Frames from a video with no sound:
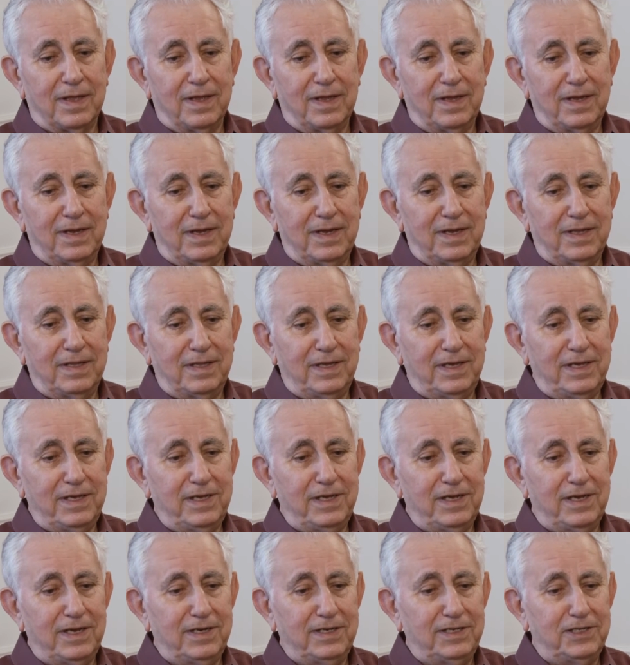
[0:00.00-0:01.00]
and
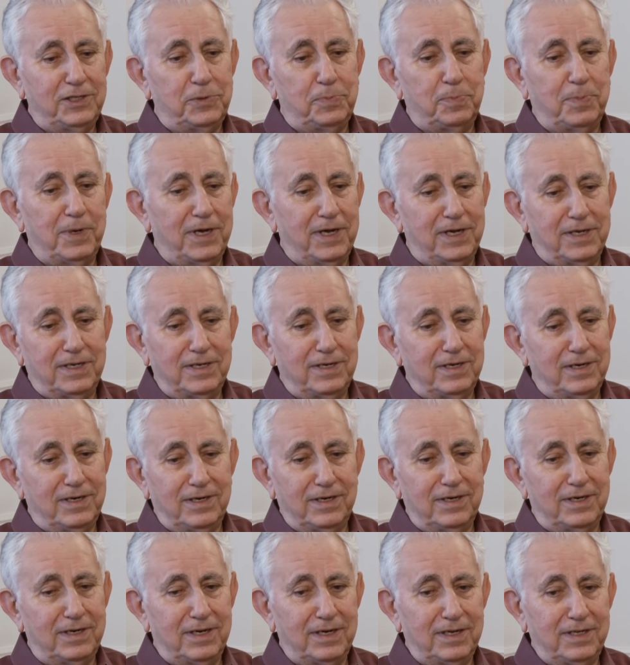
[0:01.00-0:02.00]
he and his
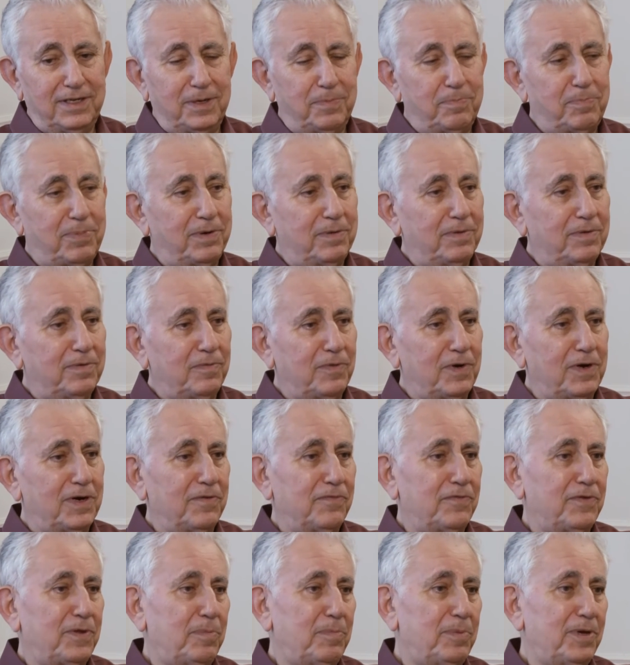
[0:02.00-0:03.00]
partner had a, one
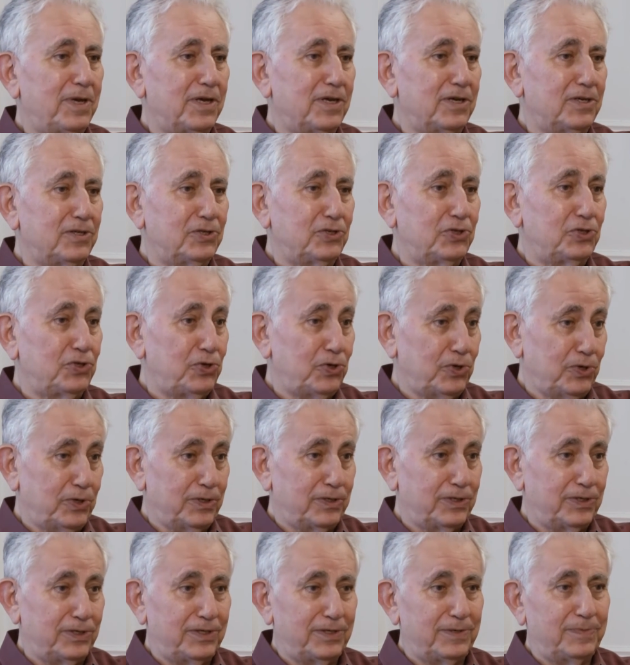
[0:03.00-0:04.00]
of the biggest
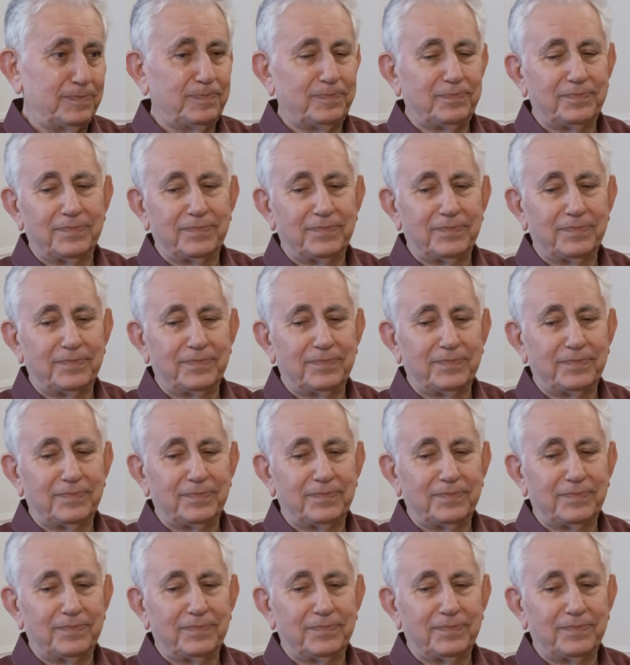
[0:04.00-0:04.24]
stores